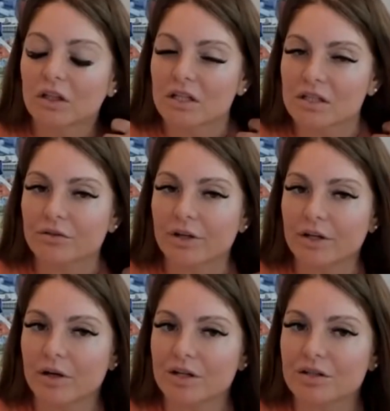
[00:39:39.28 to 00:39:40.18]
It's a great
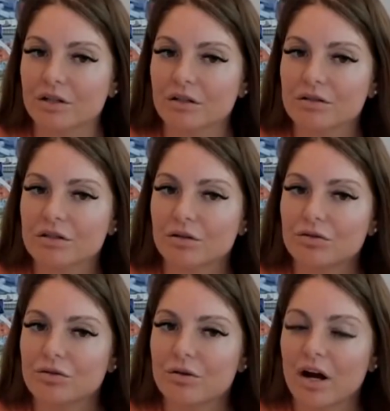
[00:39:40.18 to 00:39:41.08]
question. So
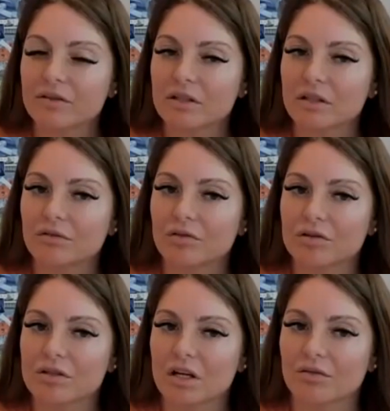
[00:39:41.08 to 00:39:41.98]
you have to give
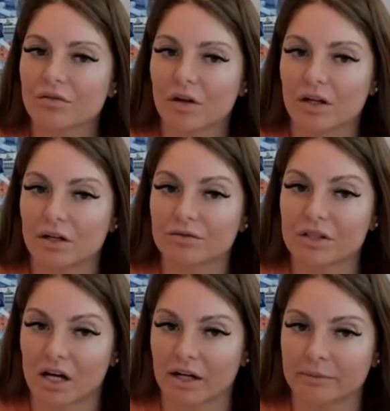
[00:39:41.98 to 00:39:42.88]
yourself enough
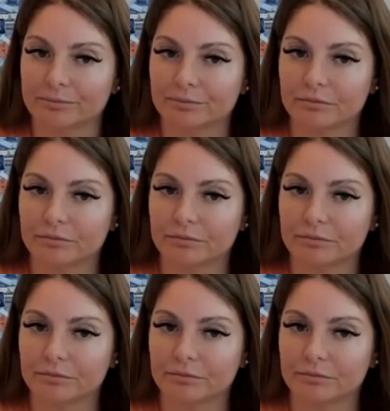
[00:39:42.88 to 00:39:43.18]
time